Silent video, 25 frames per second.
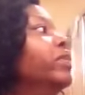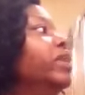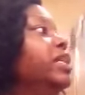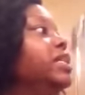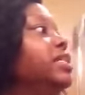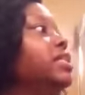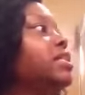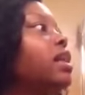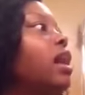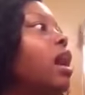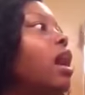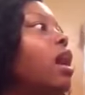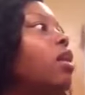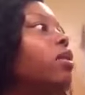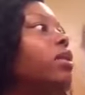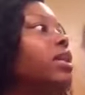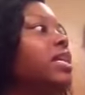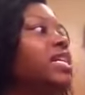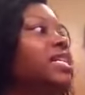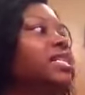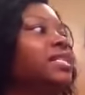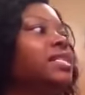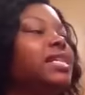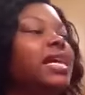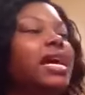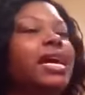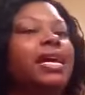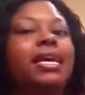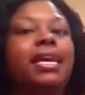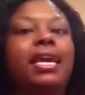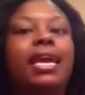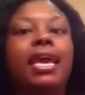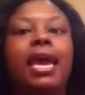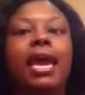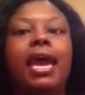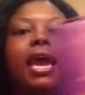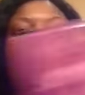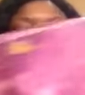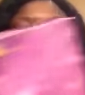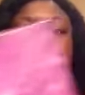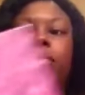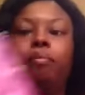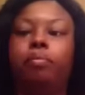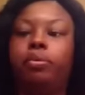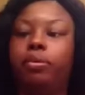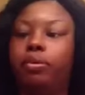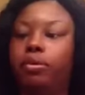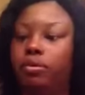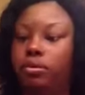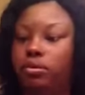it's called It's a Cap